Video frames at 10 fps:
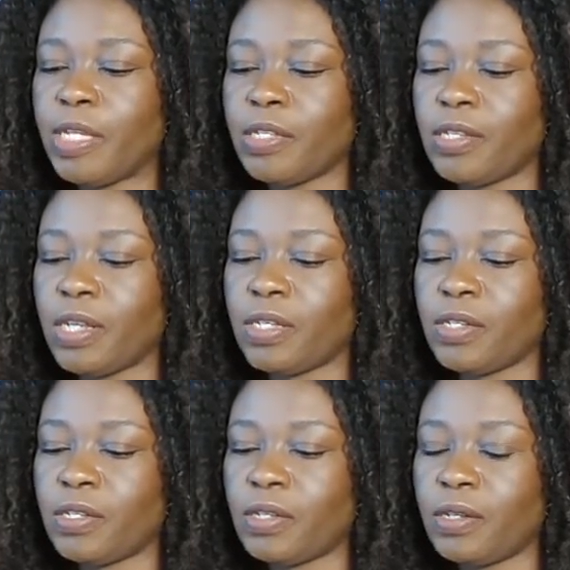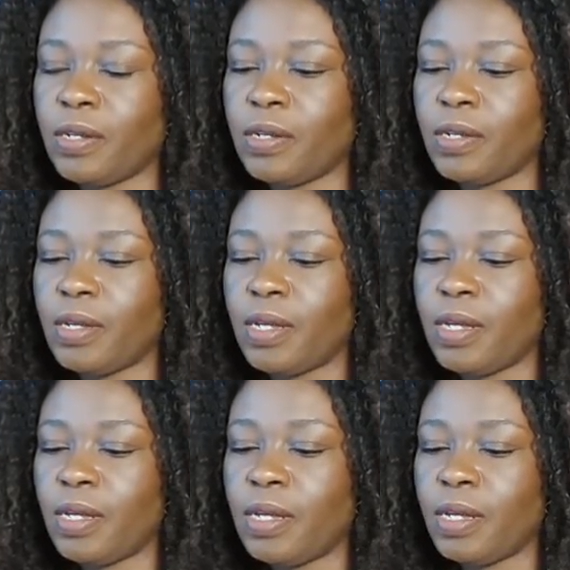it's
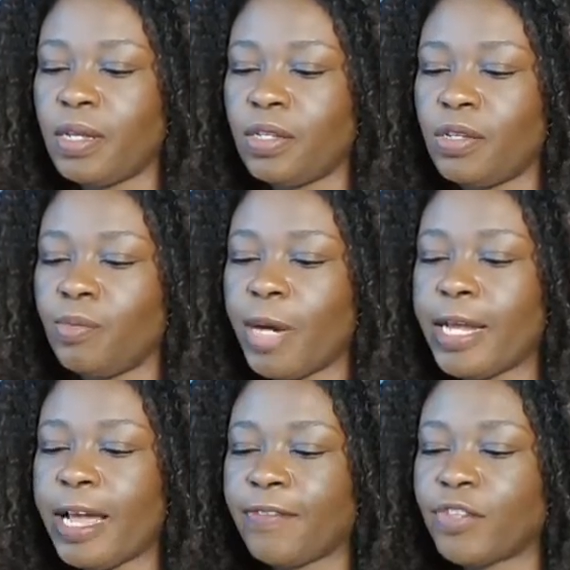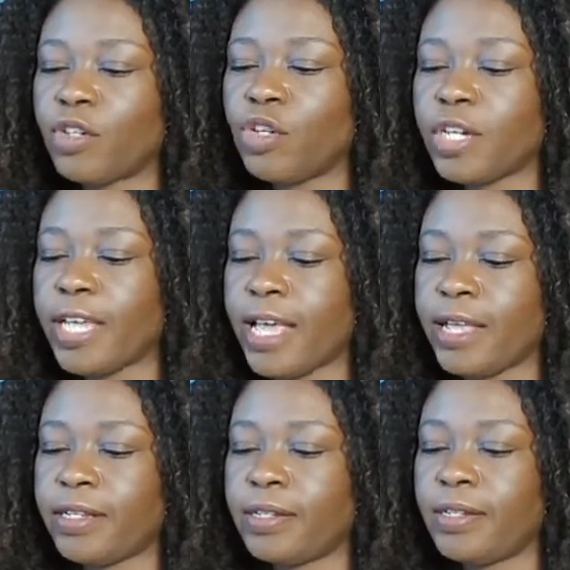you might have to look at,